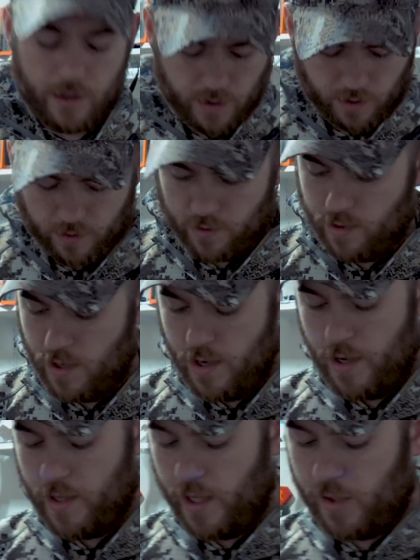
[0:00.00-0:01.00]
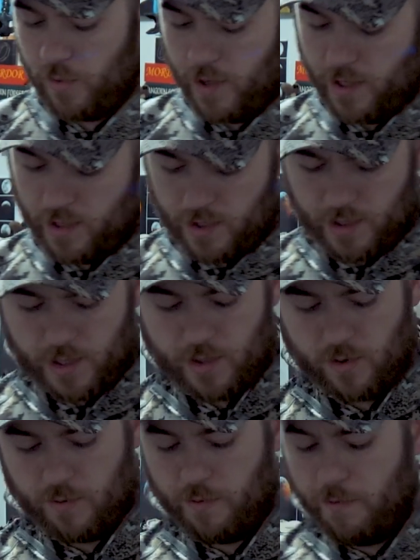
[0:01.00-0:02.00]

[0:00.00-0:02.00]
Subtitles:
So that's why these are